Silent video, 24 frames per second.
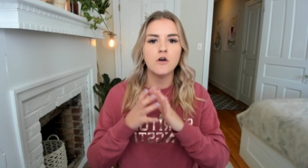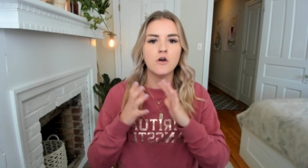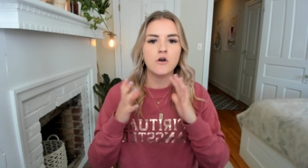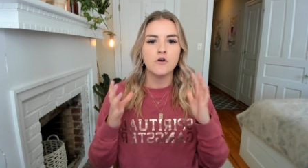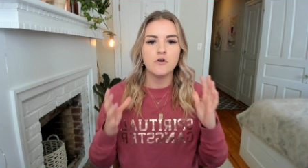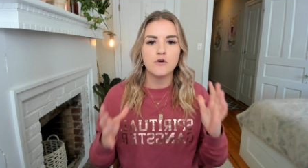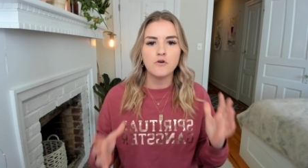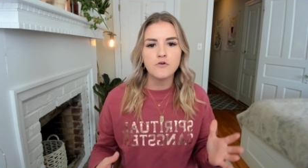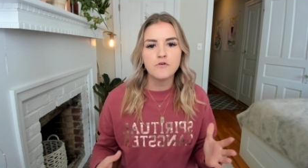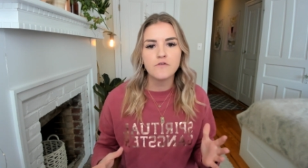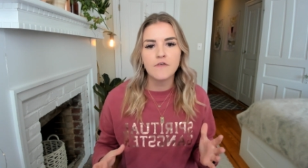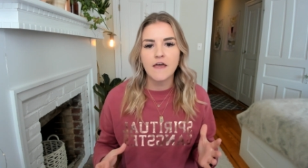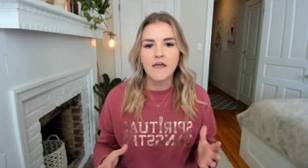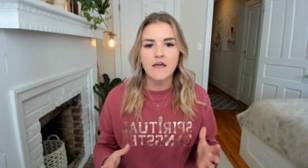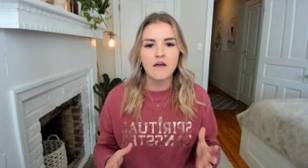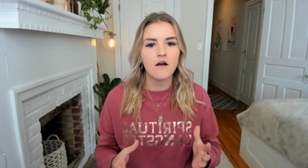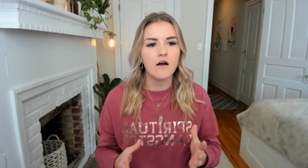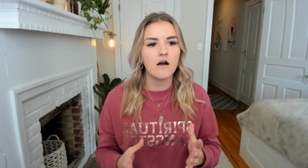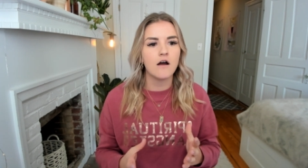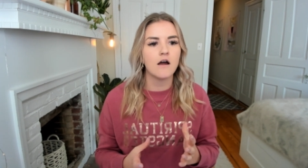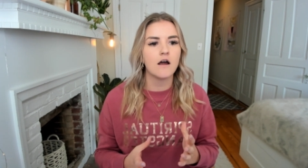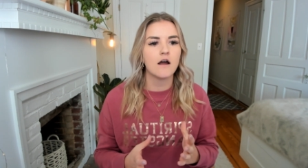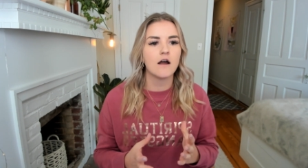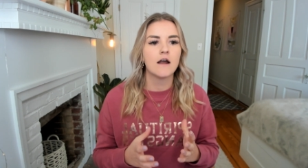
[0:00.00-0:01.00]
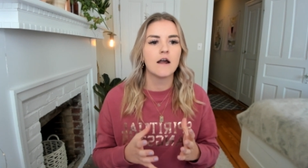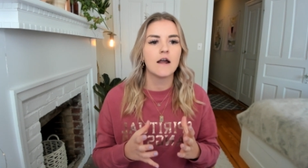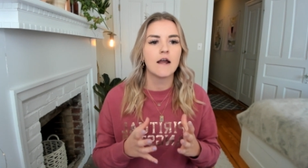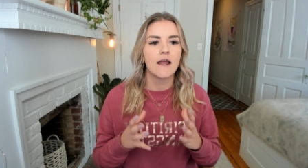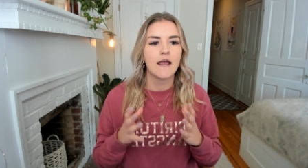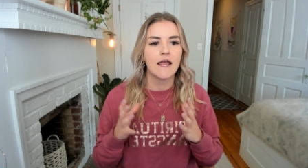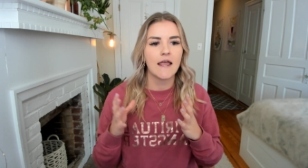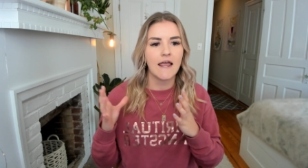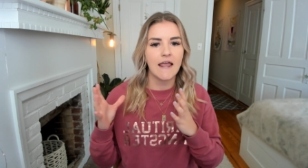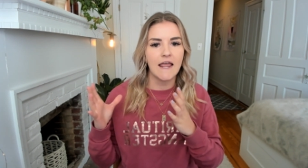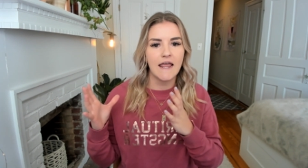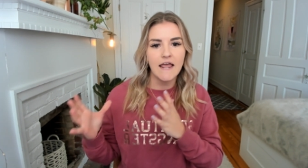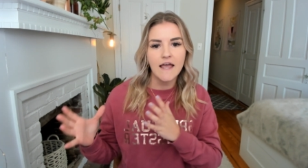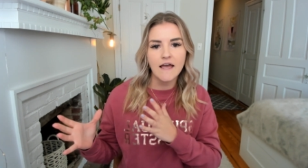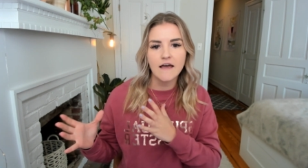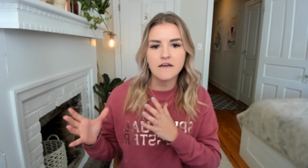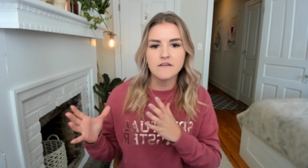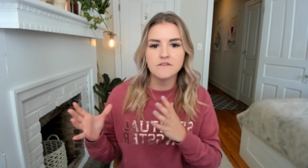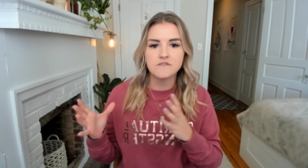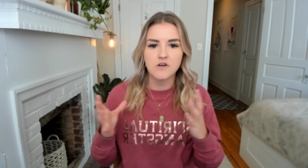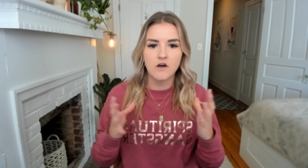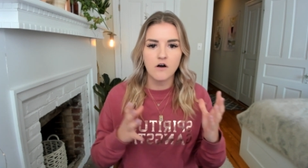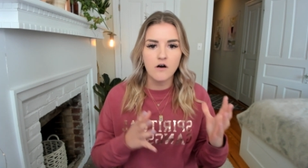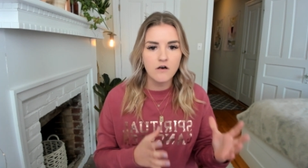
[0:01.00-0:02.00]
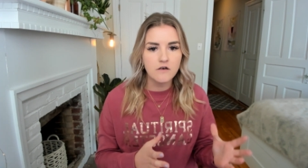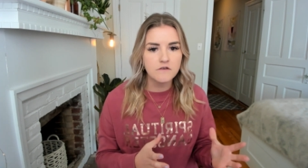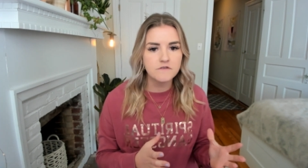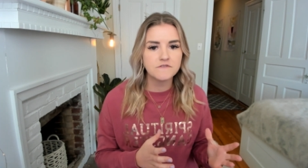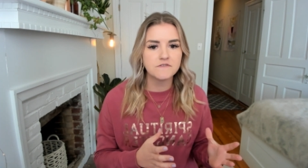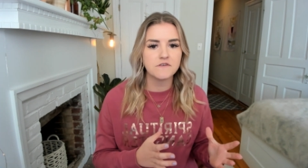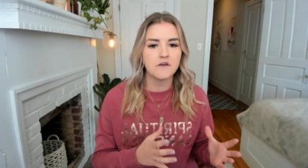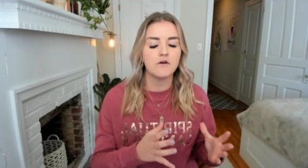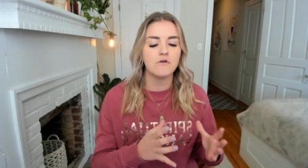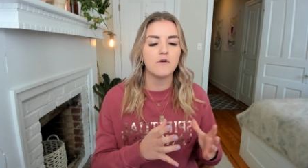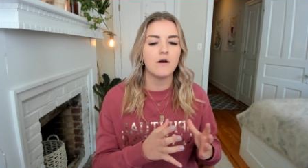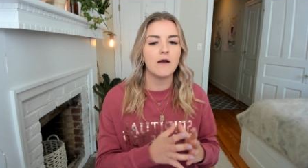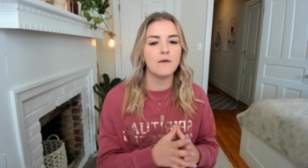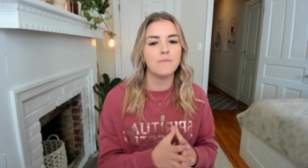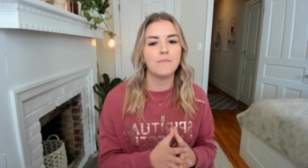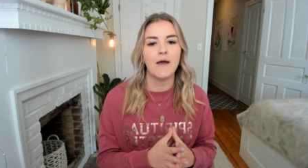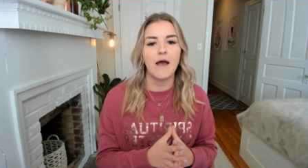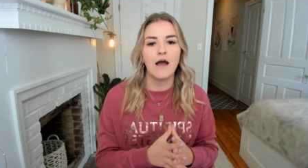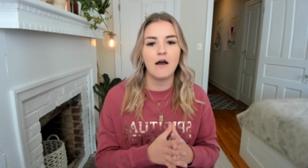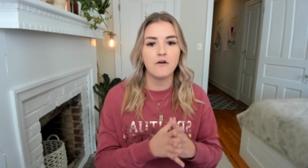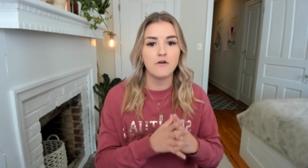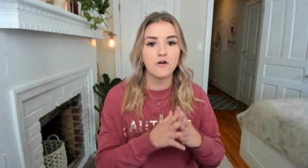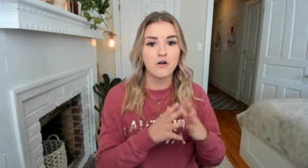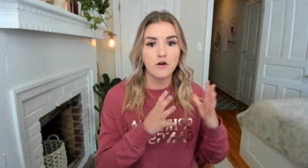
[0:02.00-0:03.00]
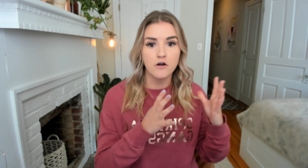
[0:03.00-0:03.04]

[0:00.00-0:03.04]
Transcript: who they are and also about